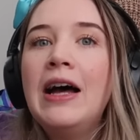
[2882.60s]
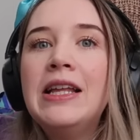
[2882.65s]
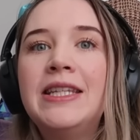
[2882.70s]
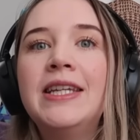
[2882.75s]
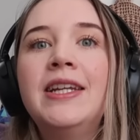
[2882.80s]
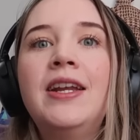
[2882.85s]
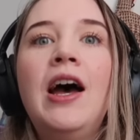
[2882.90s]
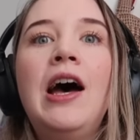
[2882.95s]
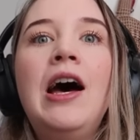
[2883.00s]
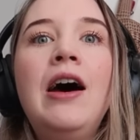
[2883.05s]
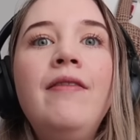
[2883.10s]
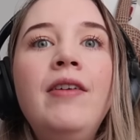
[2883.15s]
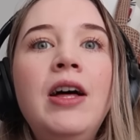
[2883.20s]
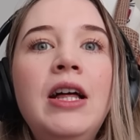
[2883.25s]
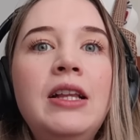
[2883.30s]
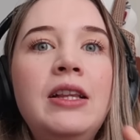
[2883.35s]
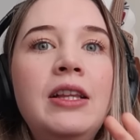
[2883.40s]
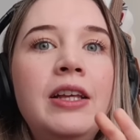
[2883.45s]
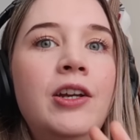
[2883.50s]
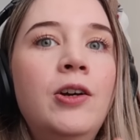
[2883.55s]
I did have a
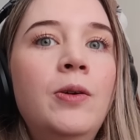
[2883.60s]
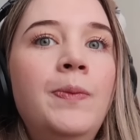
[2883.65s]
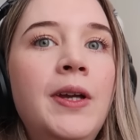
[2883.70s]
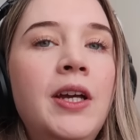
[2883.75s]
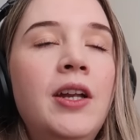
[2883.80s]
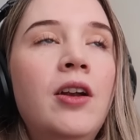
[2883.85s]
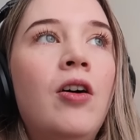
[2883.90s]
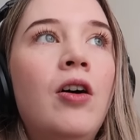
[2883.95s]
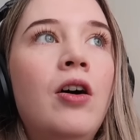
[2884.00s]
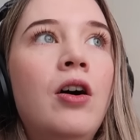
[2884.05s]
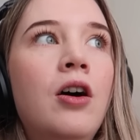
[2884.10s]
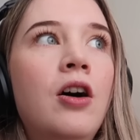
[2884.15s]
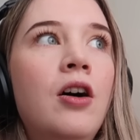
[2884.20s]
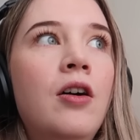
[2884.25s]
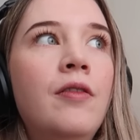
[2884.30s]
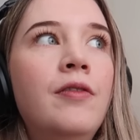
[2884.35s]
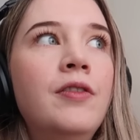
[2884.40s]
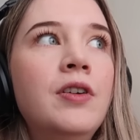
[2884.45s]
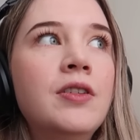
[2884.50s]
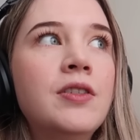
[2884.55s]
little bit
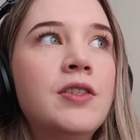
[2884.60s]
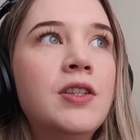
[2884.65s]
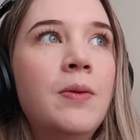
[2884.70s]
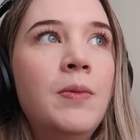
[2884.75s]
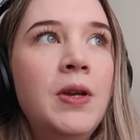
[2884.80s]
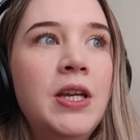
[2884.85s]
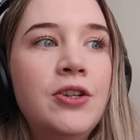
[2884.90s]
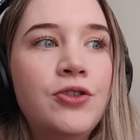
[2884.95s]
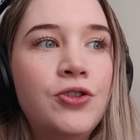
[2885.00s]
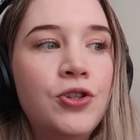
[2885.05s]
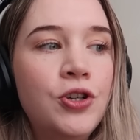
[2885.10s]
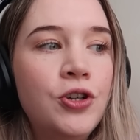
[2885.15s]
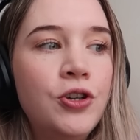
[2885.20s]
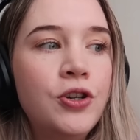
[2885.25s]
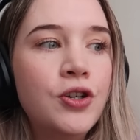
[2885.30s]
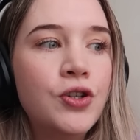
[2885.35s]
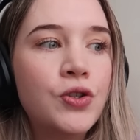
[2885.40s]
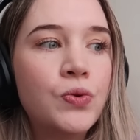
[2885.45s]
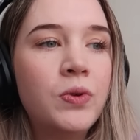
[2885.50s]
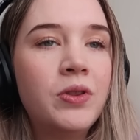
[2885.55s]
of some
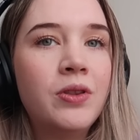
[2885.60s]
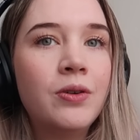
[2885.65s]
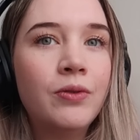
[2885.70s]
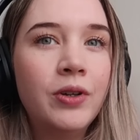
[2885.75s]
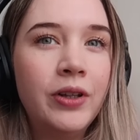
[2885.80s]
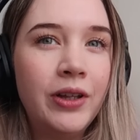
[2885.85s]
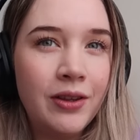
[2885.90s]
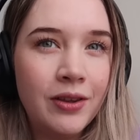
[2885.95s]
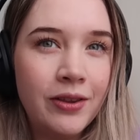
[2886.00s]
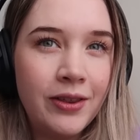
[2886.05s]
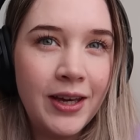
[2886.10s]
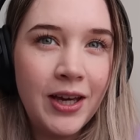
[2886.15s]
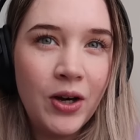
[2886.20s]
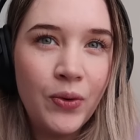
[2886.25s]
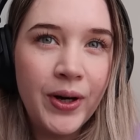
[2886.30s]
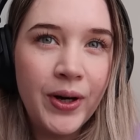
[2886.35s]
issues with the really thick